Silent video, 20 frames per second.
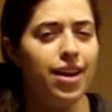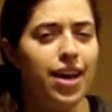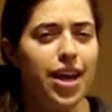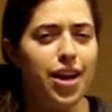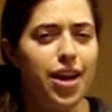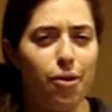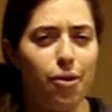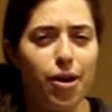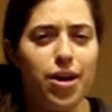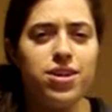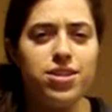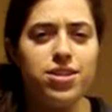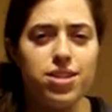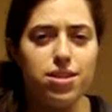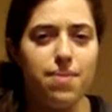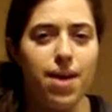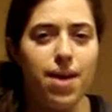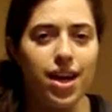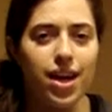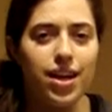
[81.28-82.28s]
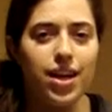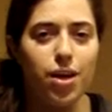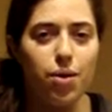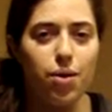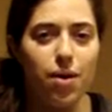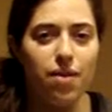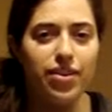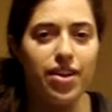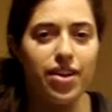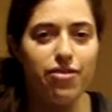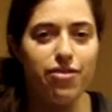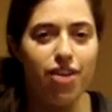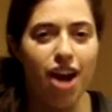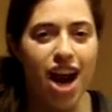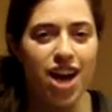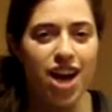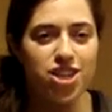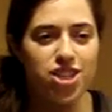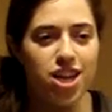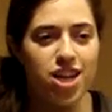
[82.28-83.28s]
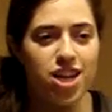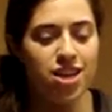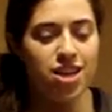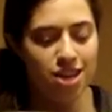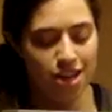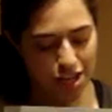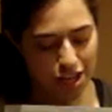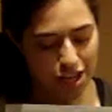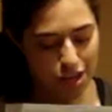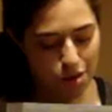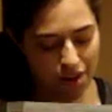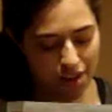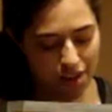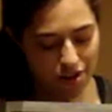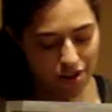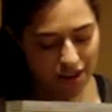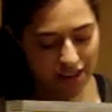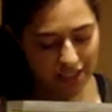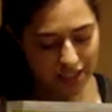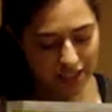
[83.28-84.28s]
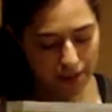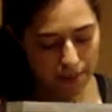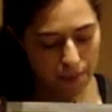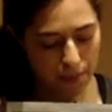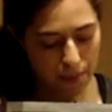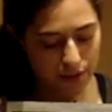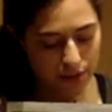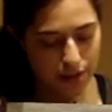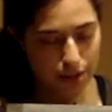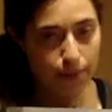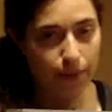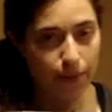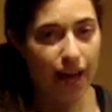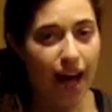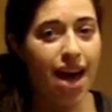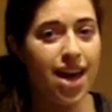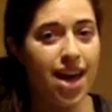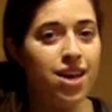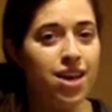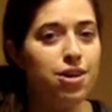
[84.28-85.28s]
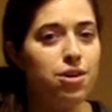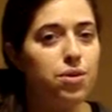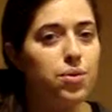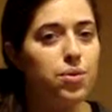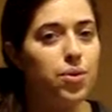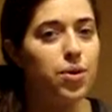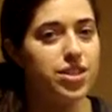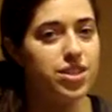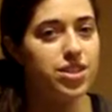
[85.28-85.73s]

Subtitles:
In order to make an equivalent fraction, you either need to multiply or